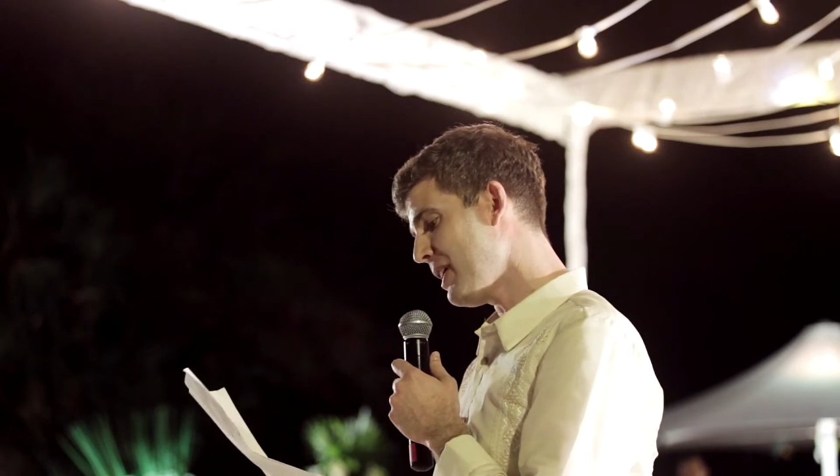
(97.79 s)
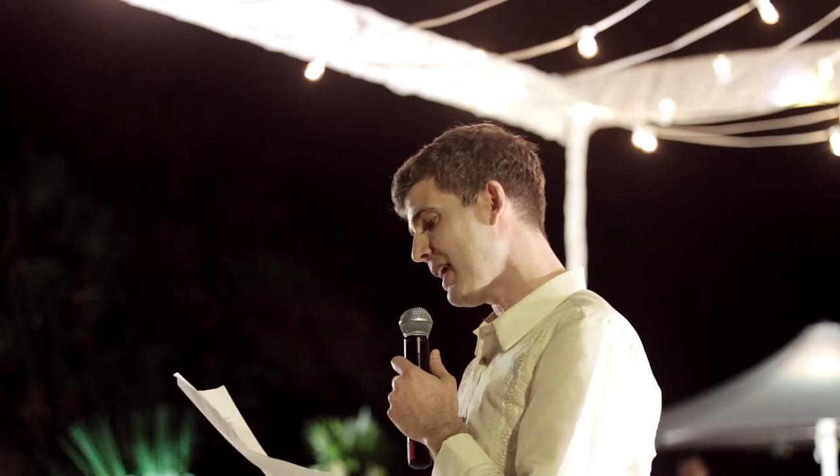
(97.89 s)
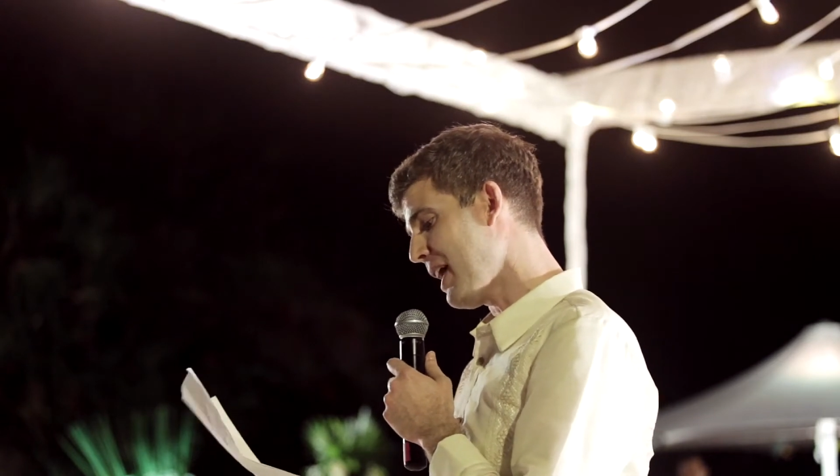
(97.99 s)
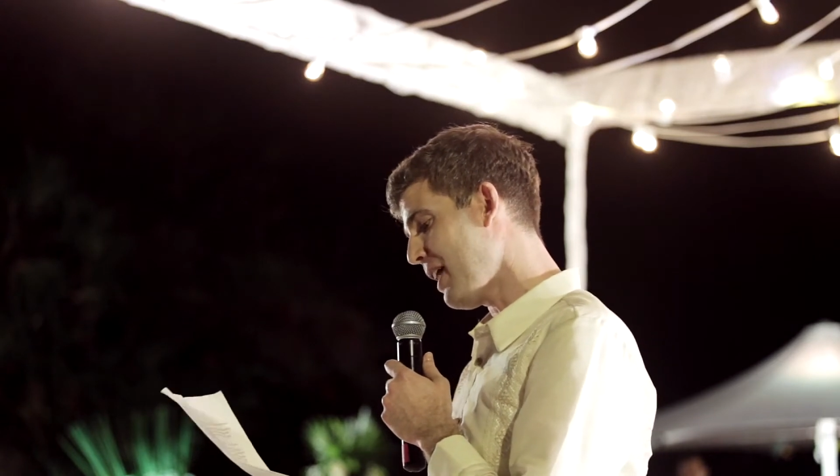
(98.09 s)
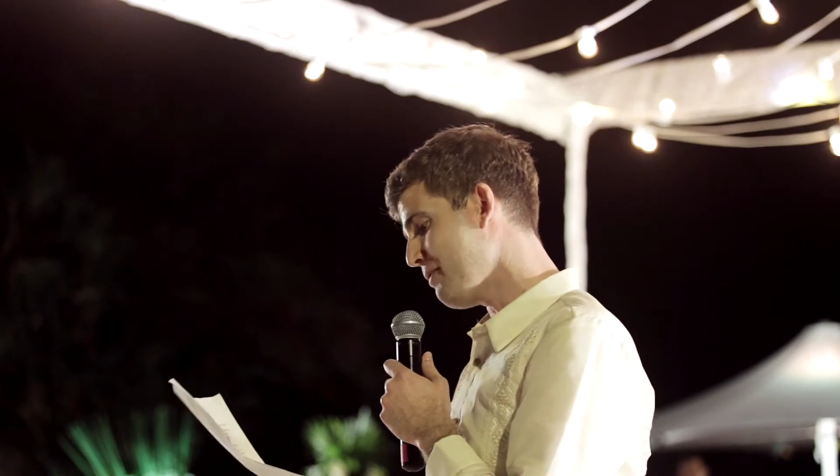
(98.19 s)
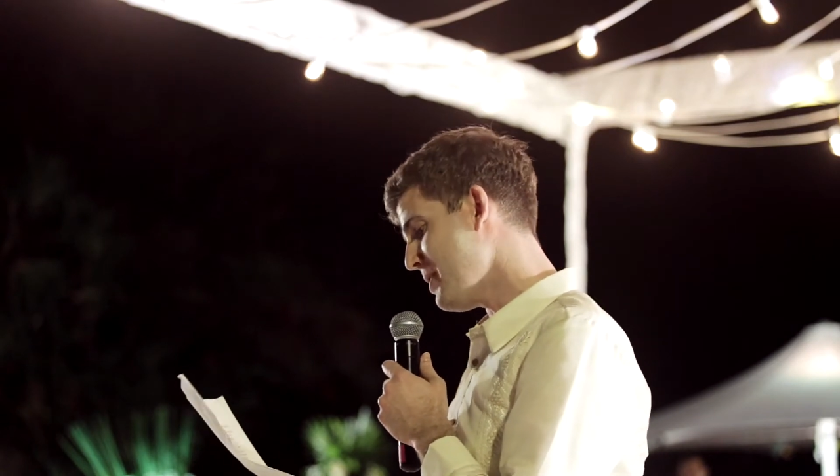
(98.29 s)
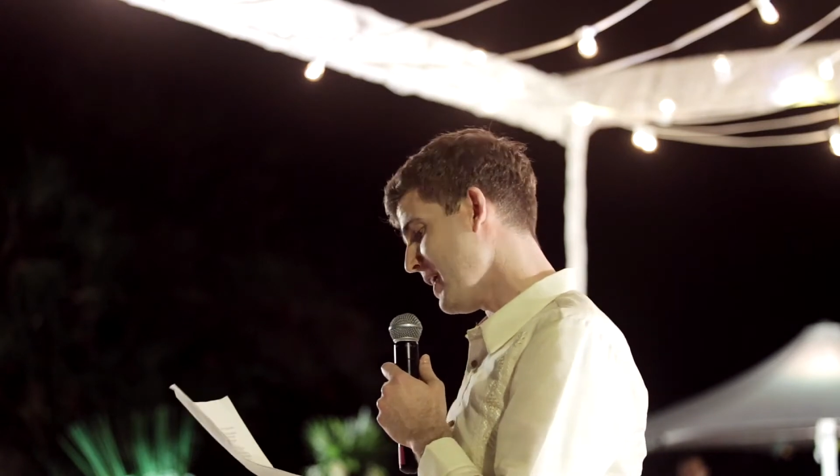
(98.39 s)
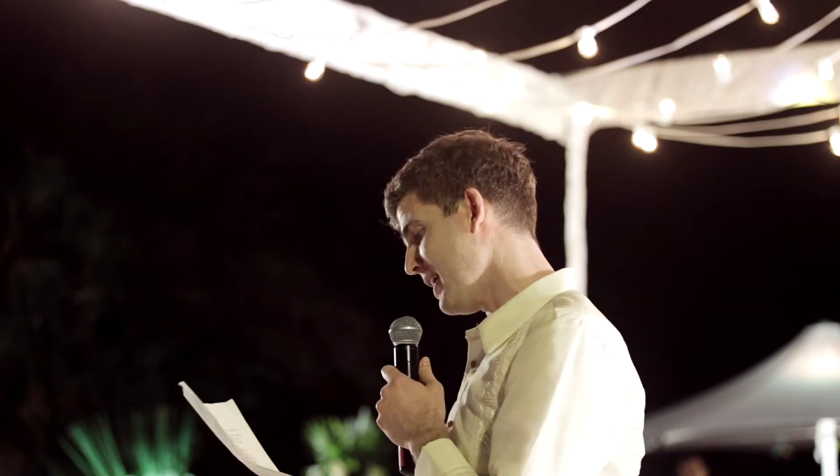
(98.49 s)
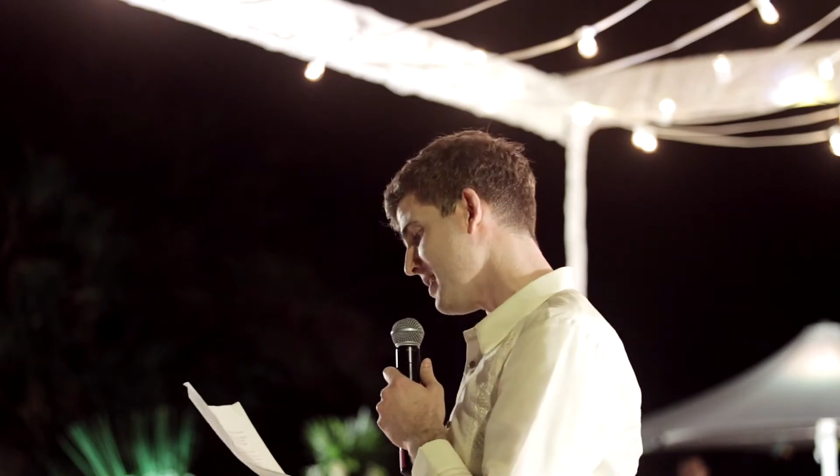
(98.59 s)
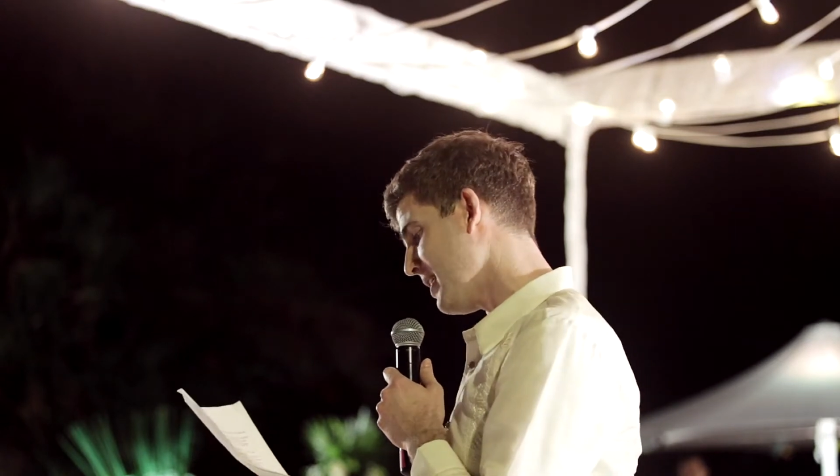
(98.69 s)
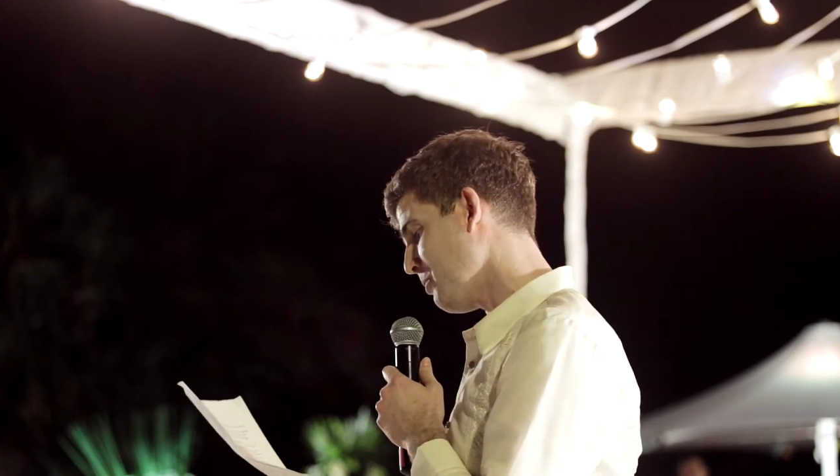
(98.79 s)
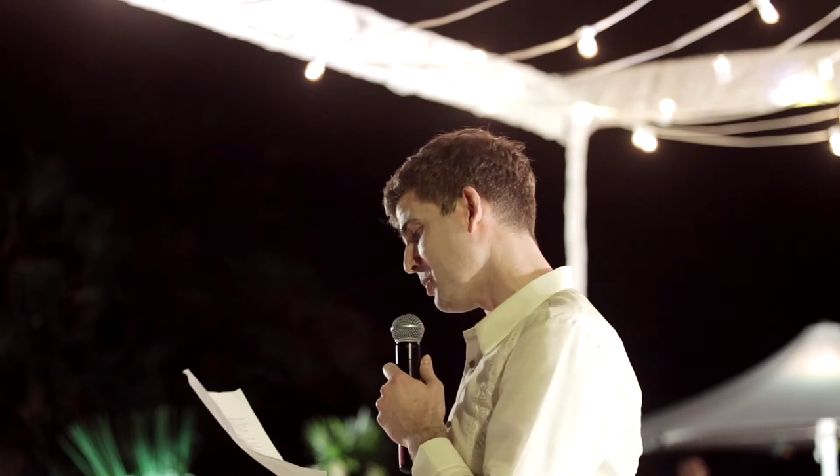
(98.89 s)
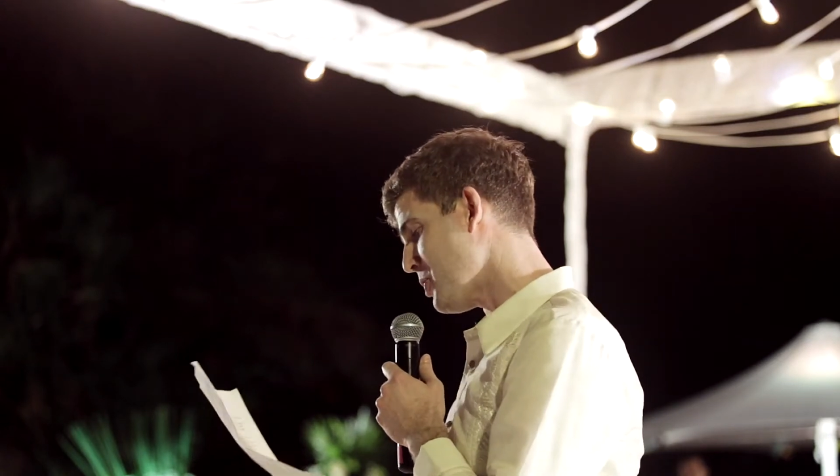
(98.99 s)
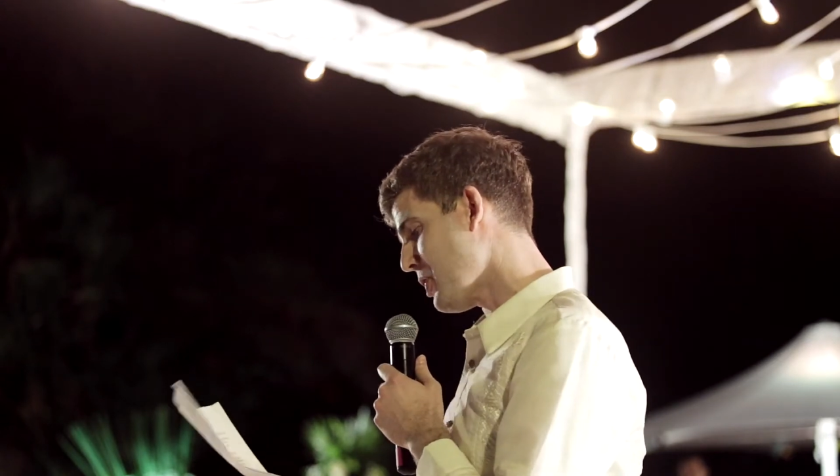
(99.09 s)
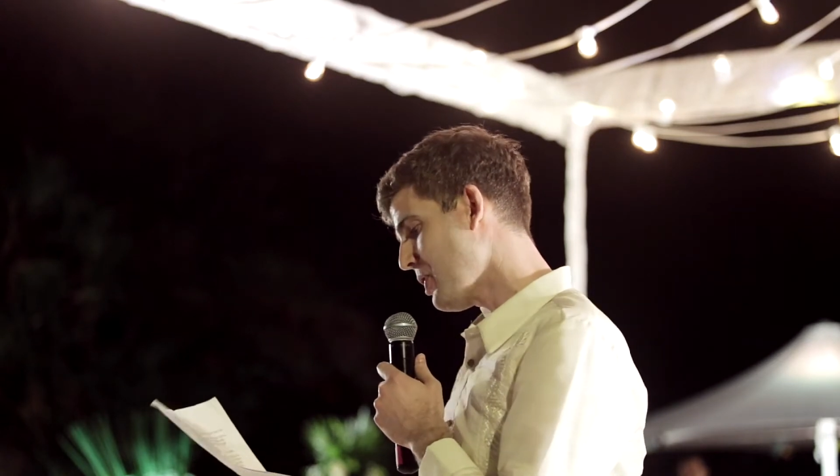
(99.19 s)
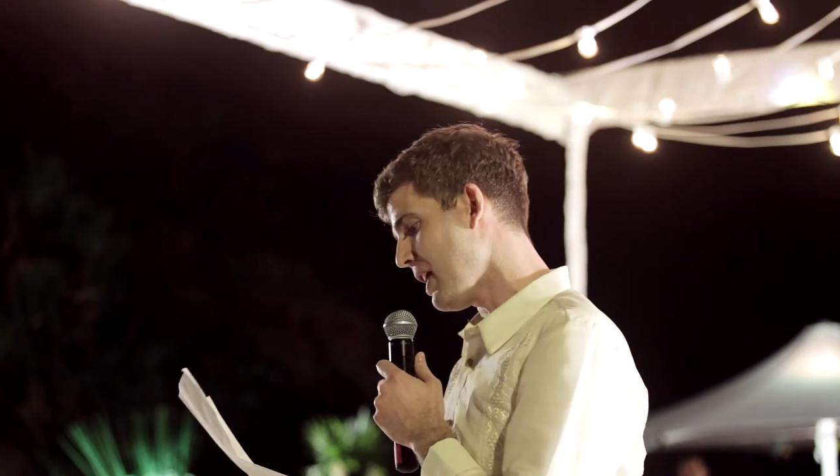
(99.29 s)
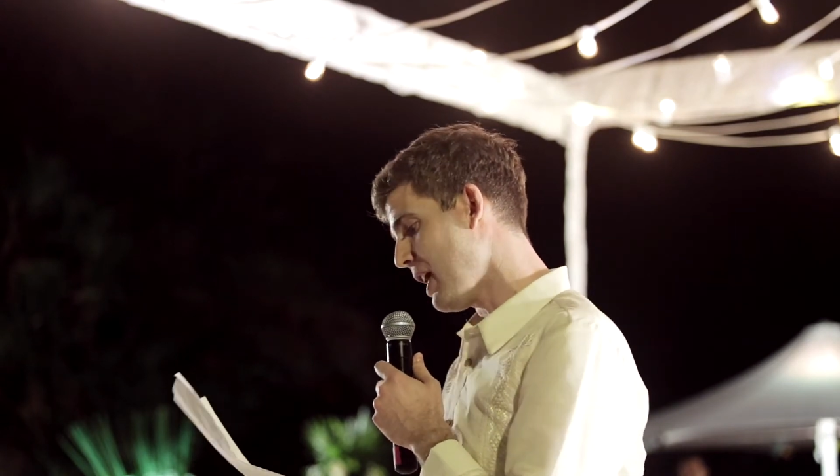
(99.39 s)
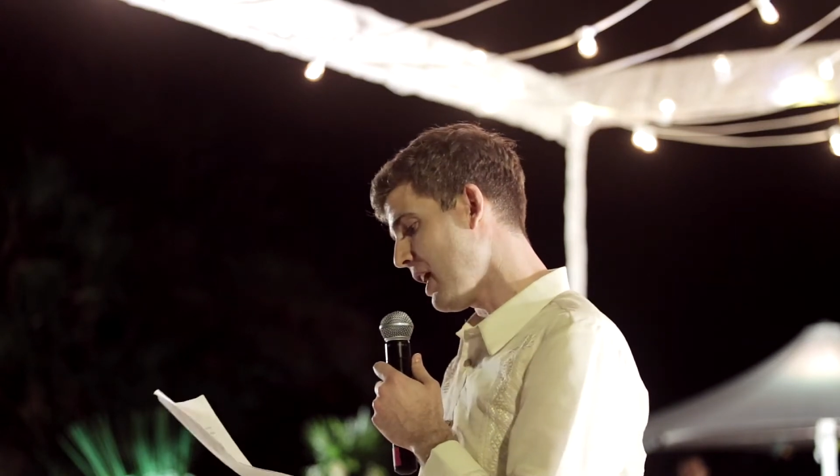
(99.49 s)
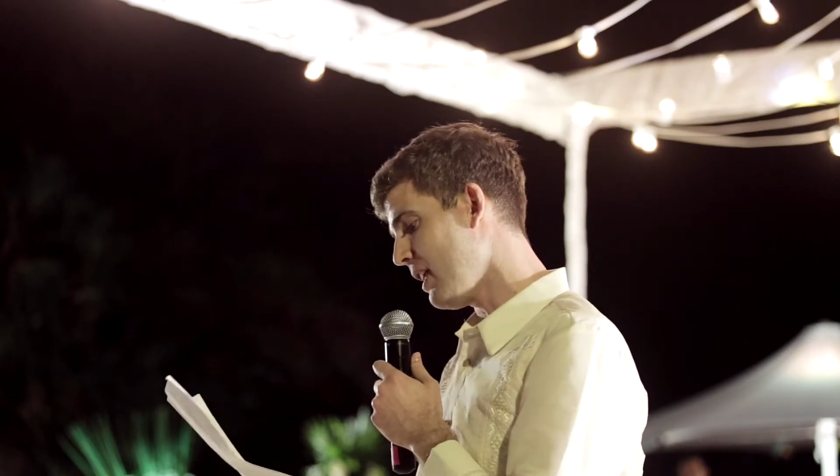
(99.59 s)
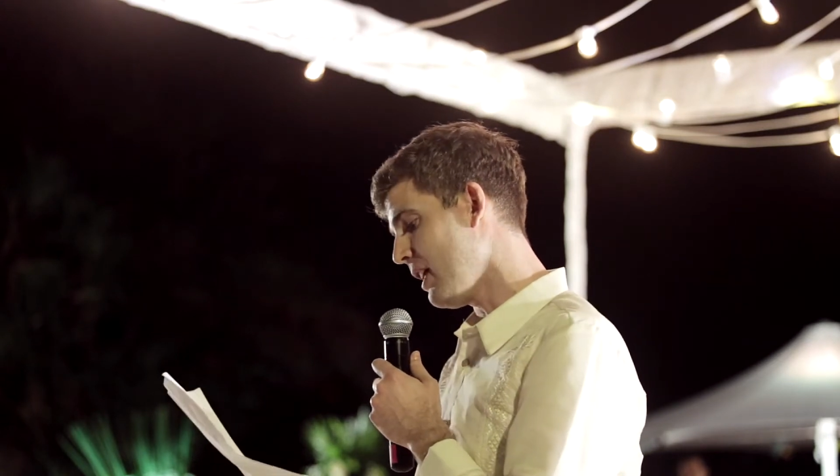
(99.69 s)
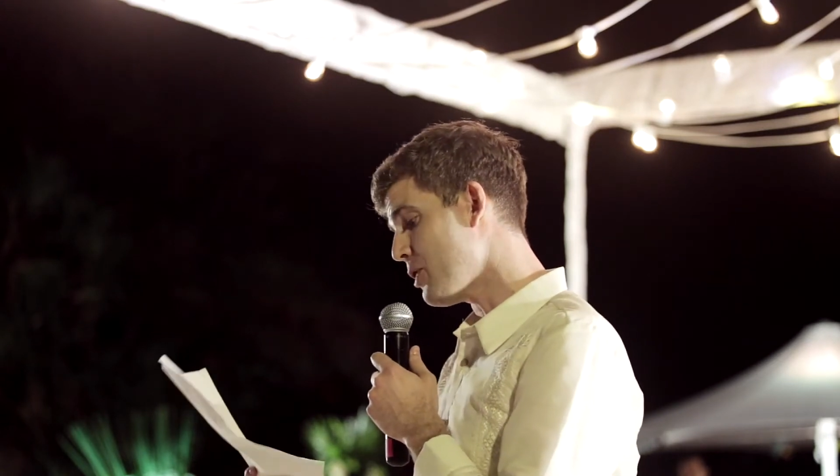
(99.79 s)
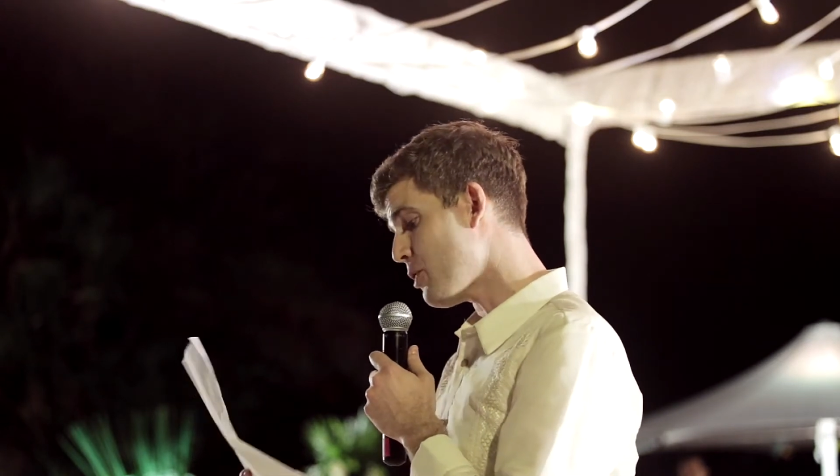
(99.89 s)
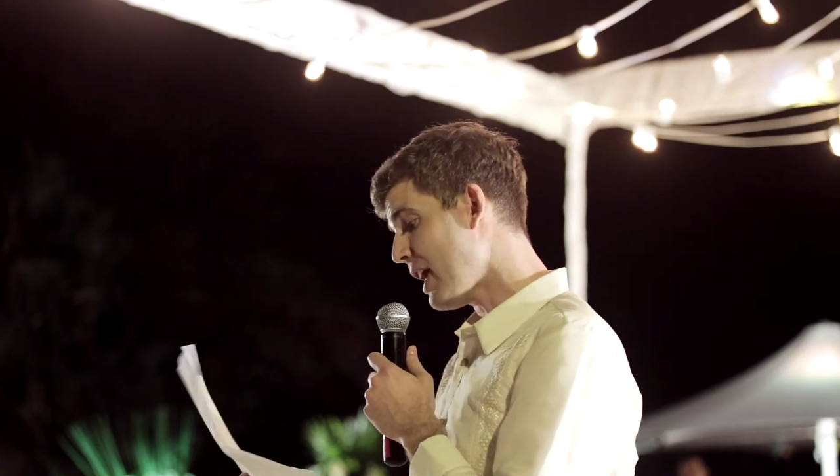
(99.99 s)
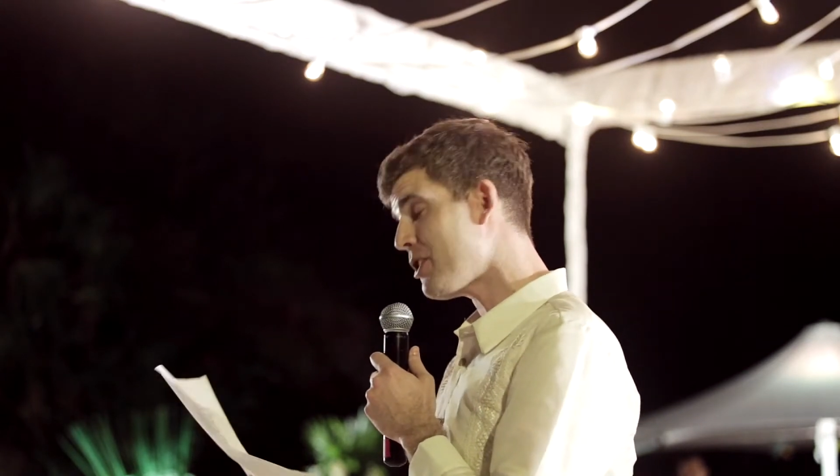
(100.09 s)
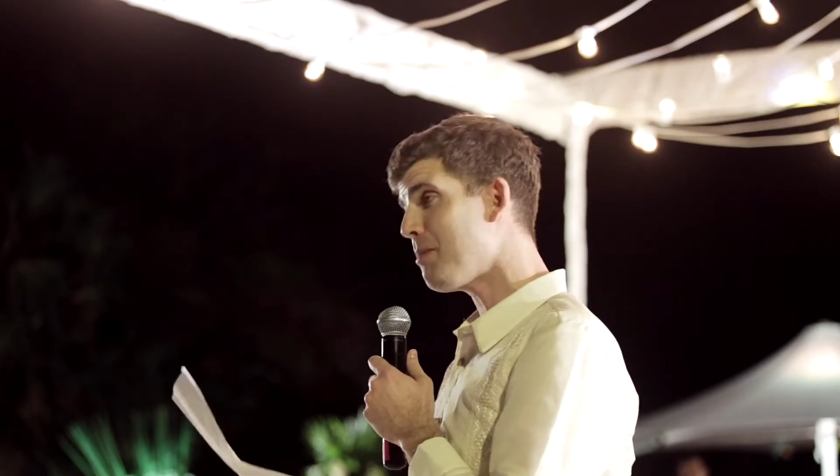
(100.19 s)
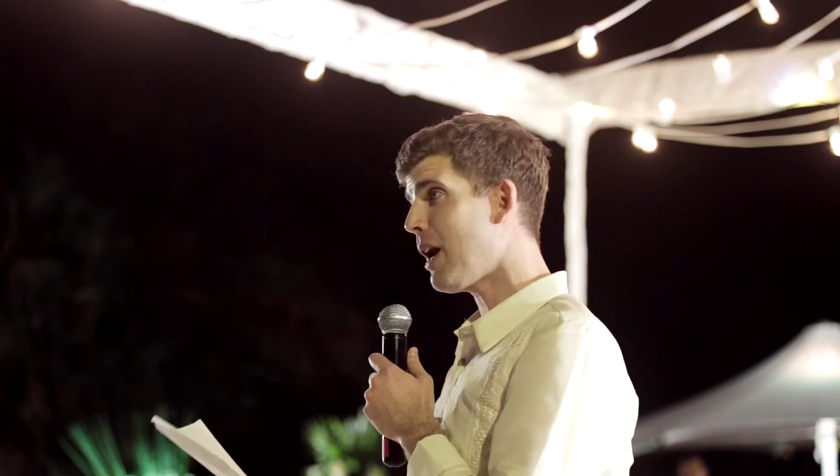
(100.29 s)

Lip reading: to get Oliver dancing was turn on a trashy